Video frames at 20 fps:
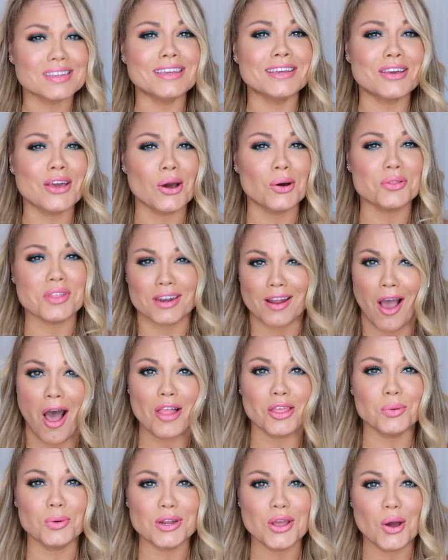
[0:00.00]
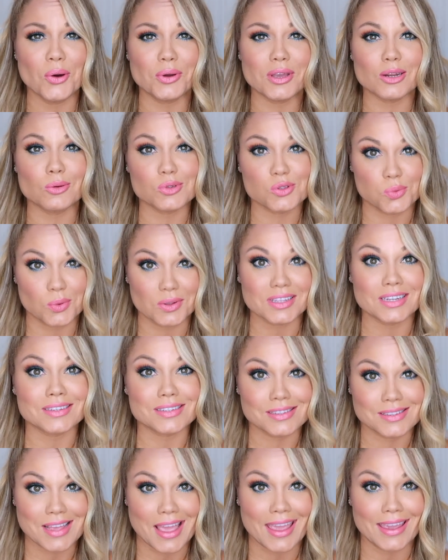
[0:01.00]
ego than Hollywood Hogan was willing
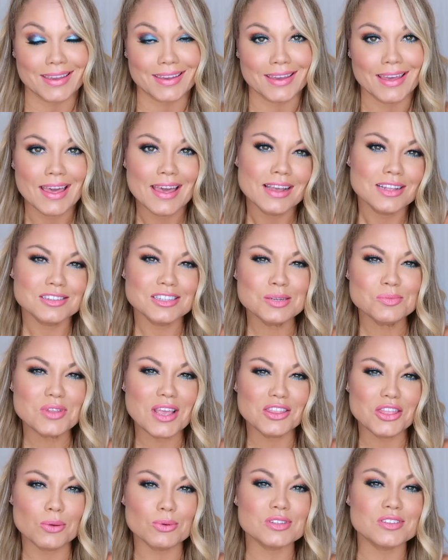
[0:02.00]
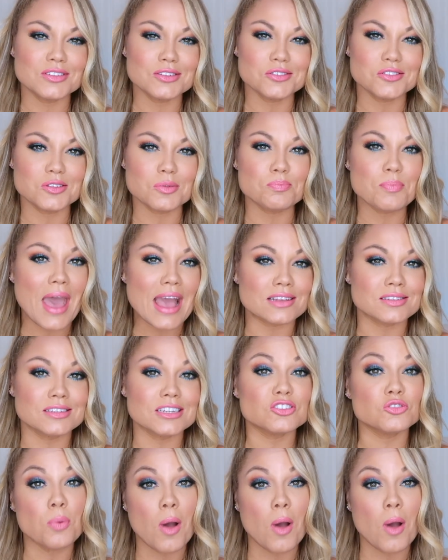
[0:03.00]
to take. Seems like there was still some backstage